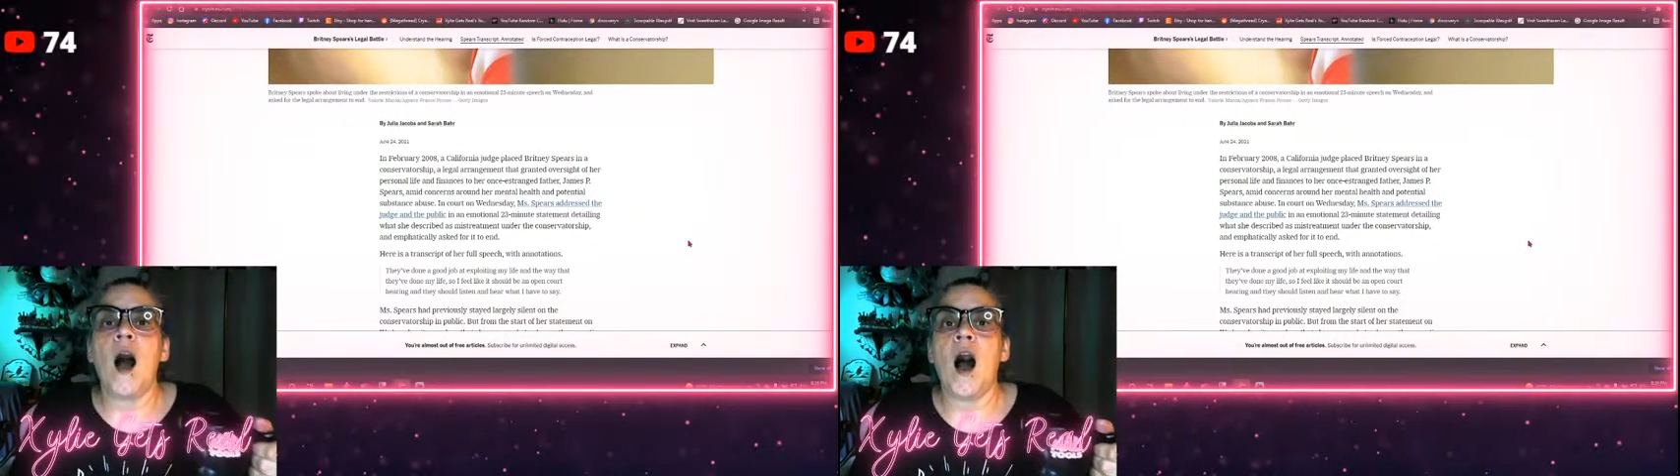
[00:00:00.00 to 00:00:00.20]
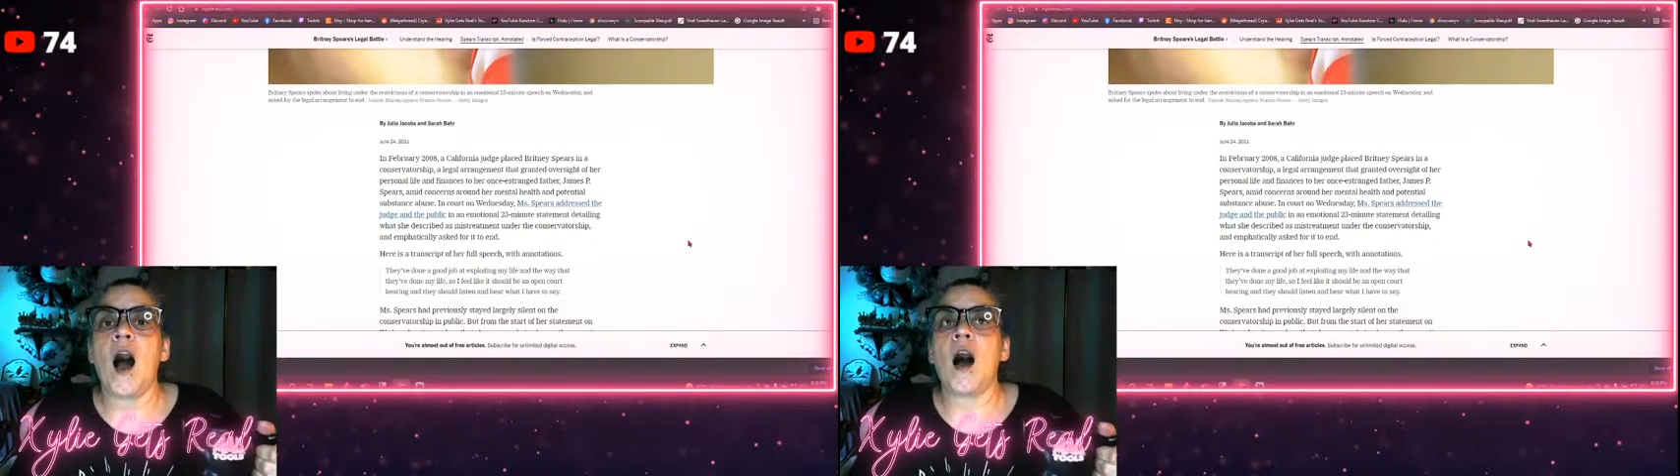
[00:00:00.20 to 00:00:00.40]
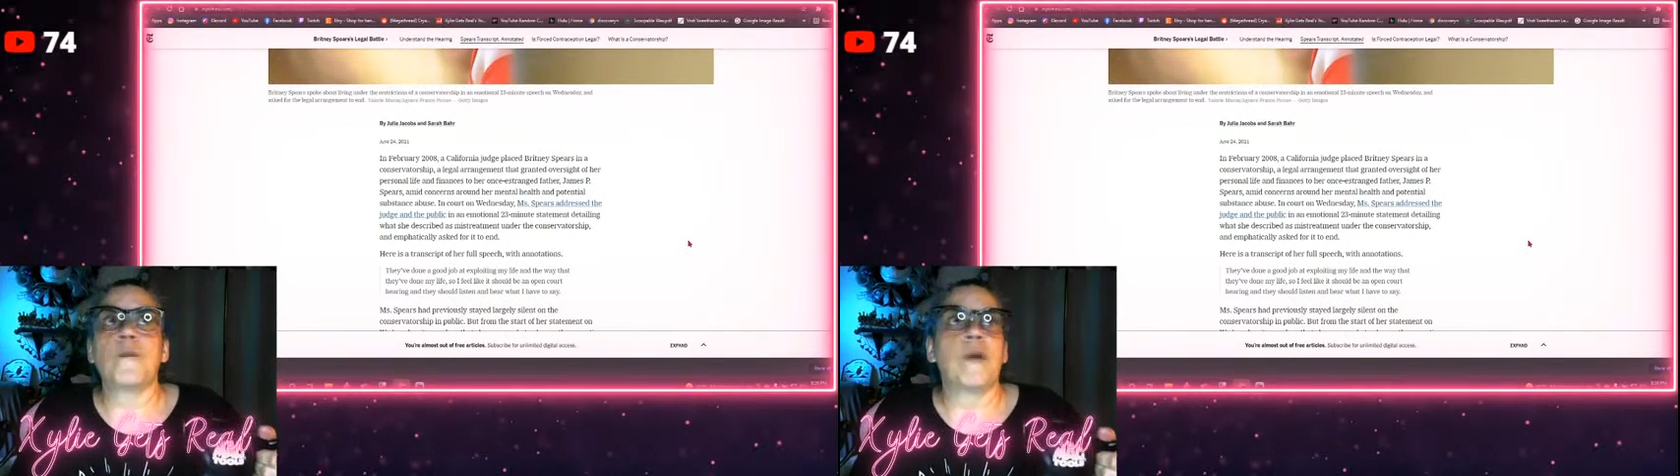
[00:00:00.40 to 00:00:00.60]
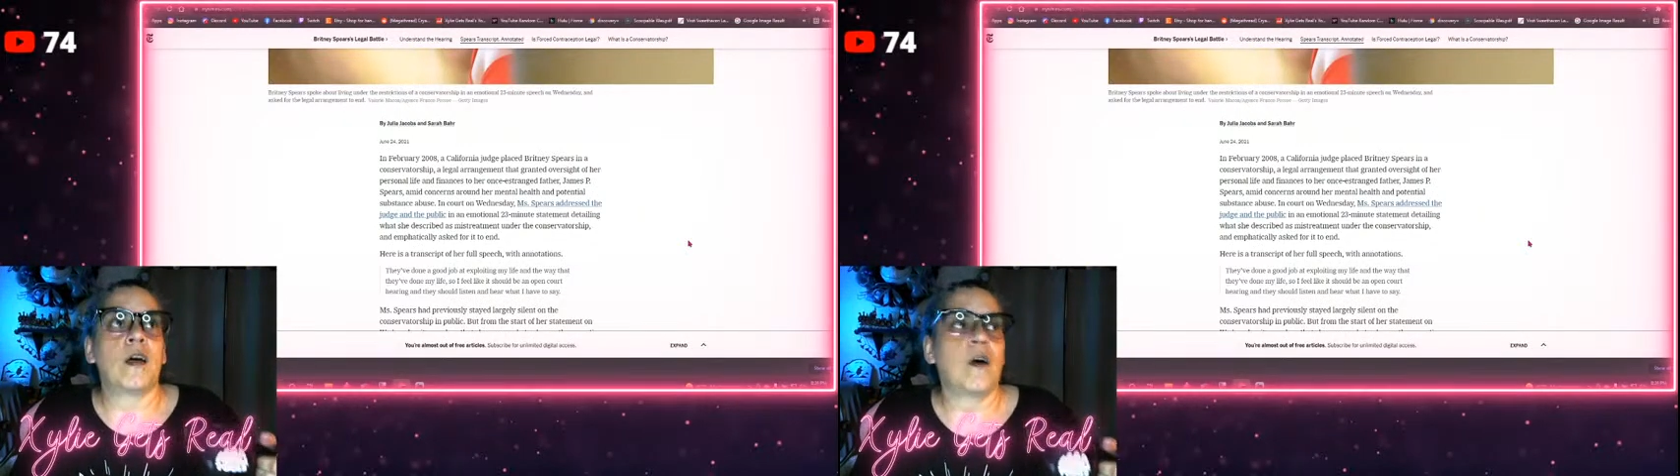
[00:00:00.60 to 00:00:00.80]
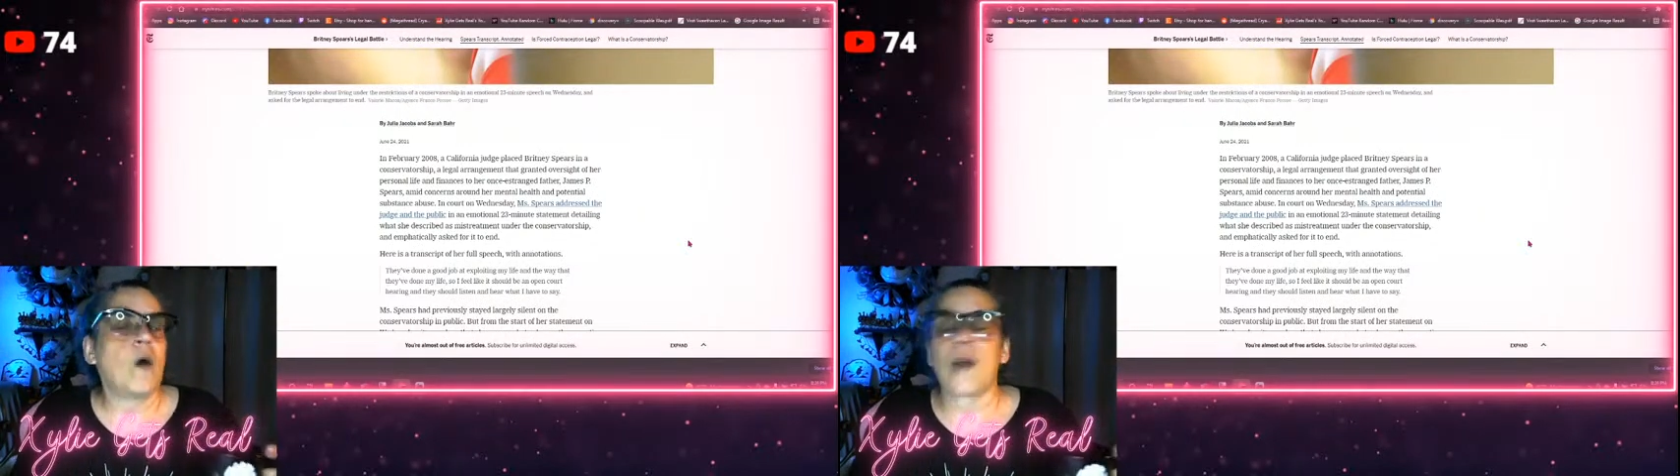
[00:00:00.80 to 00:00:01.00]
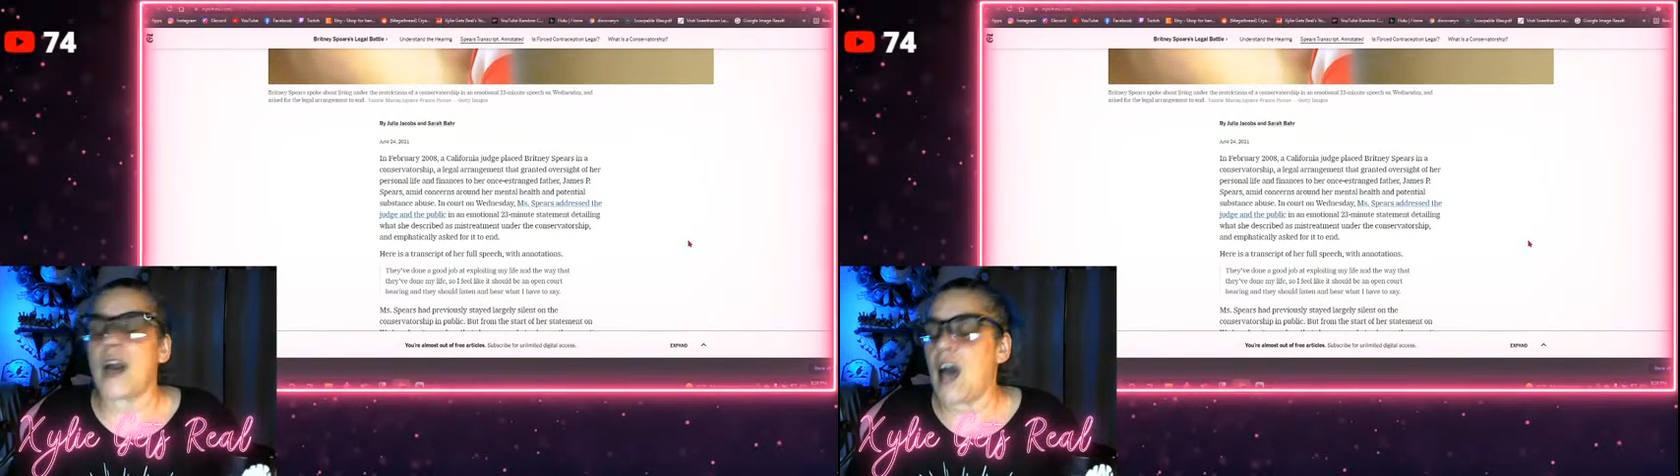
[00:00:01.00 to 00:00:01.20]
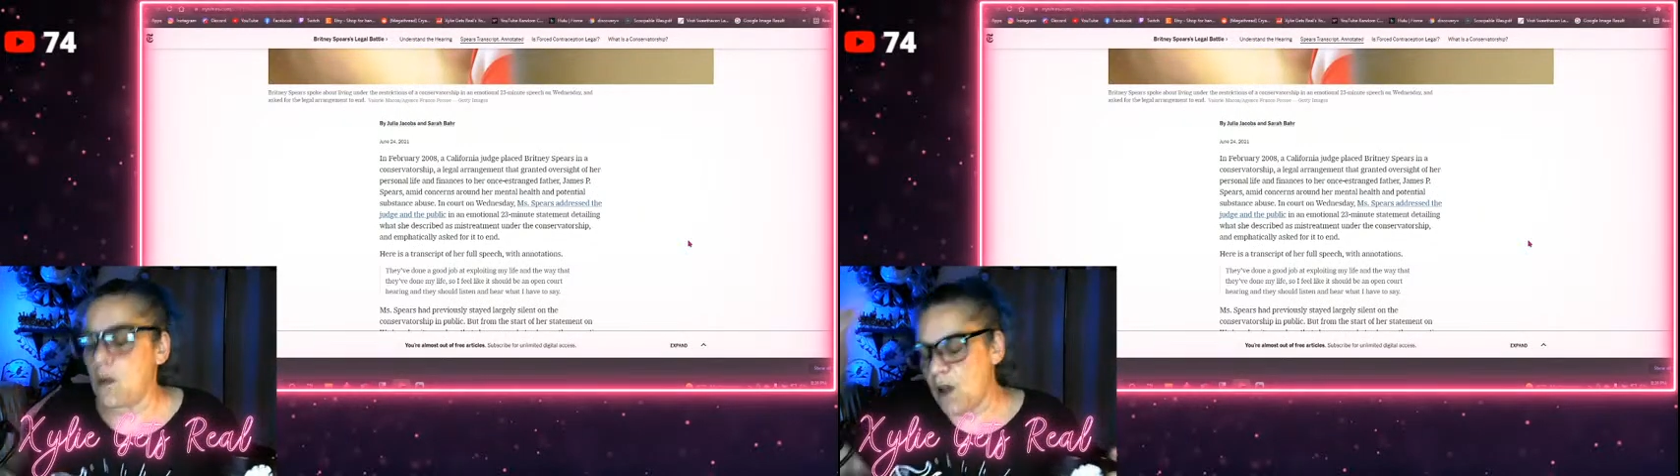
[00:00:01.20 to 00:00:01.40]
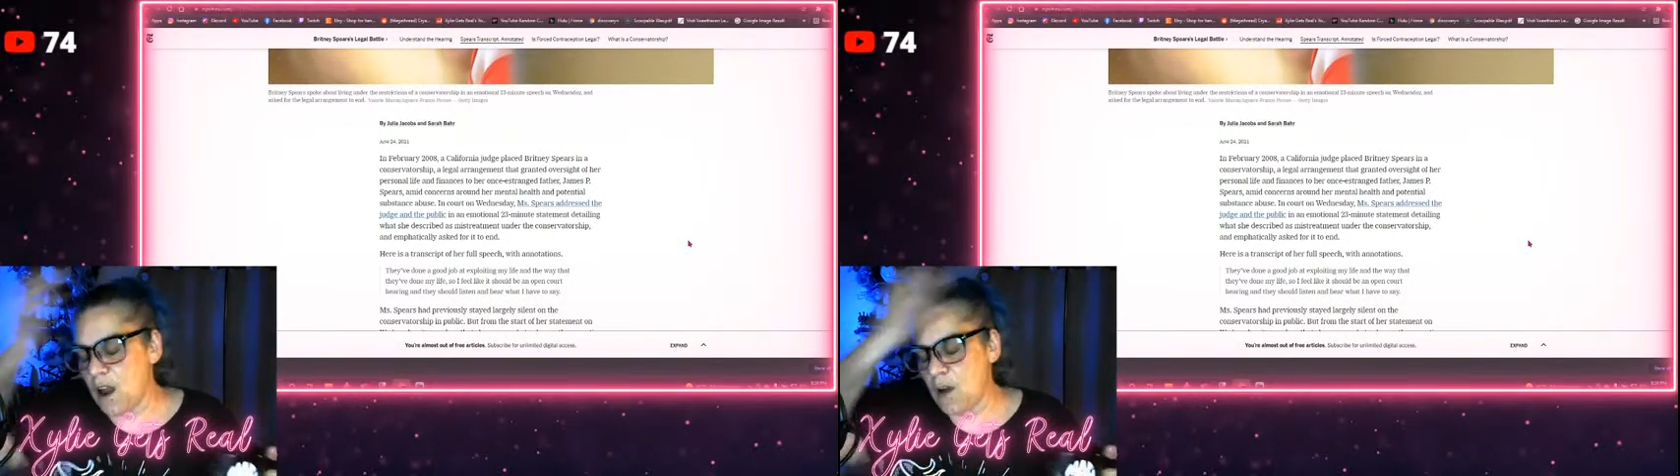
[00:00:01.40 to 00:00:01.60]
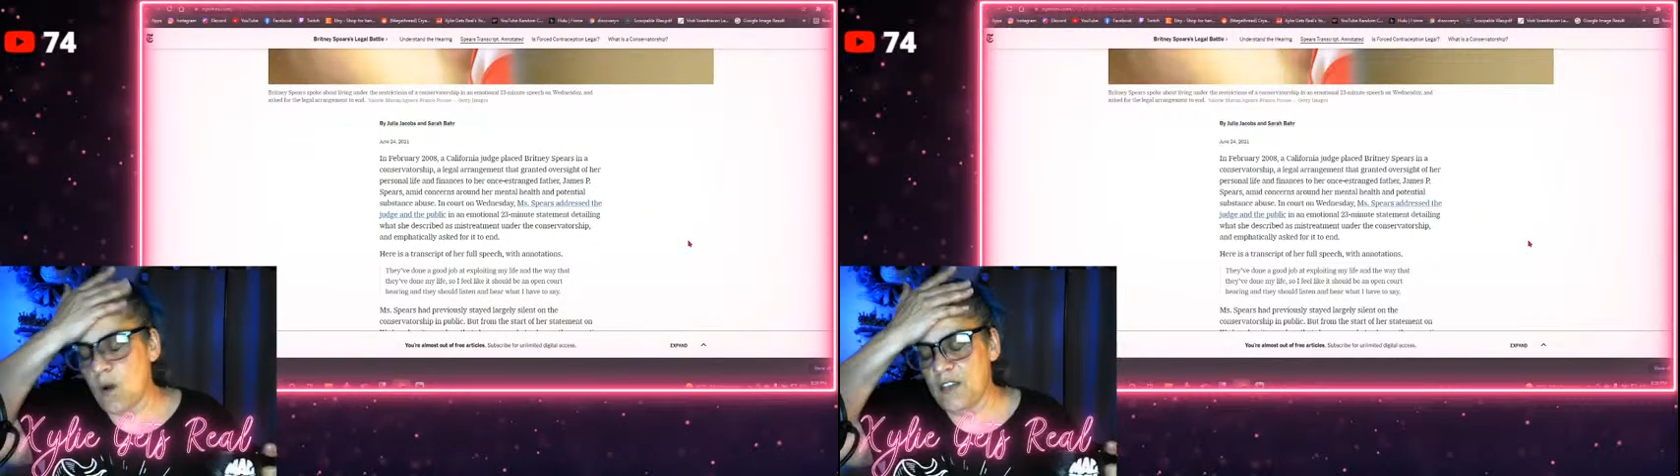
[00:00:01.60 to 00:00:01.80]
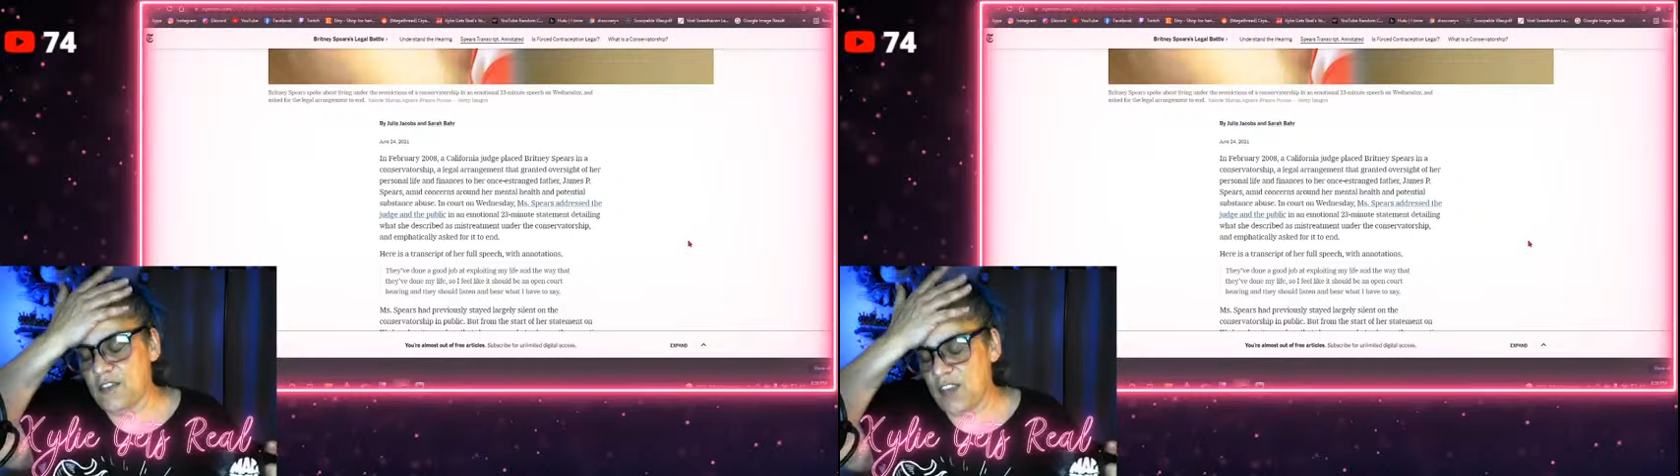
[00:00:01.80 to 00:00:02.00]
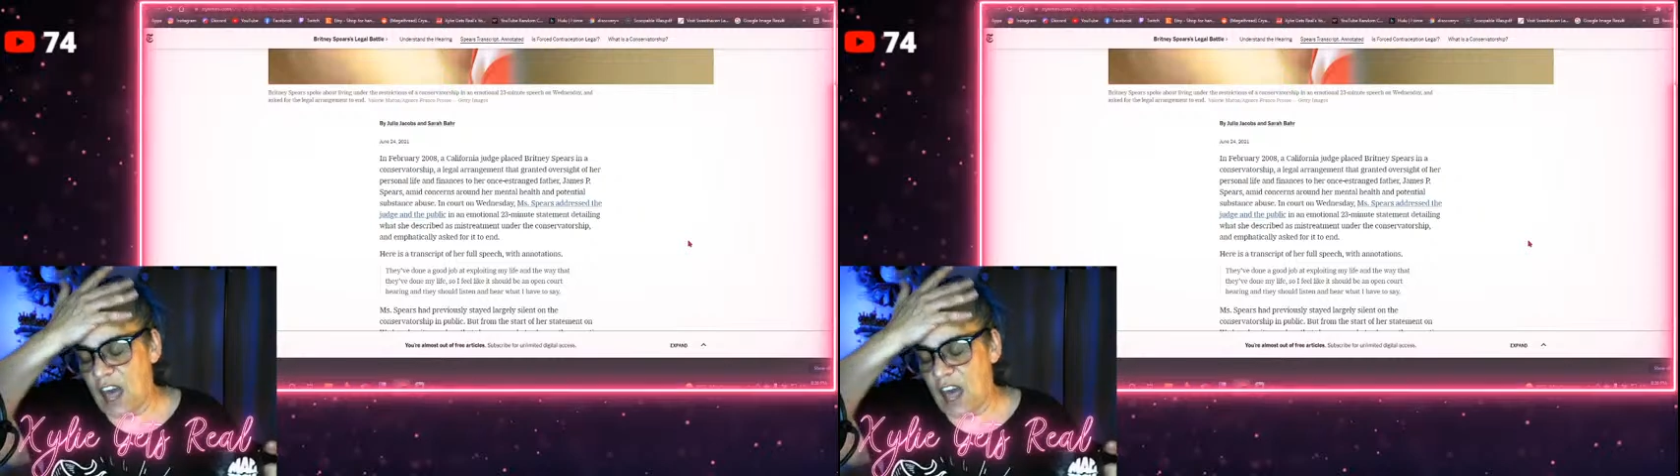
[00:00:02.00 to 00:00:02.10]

Oh my God, where was it?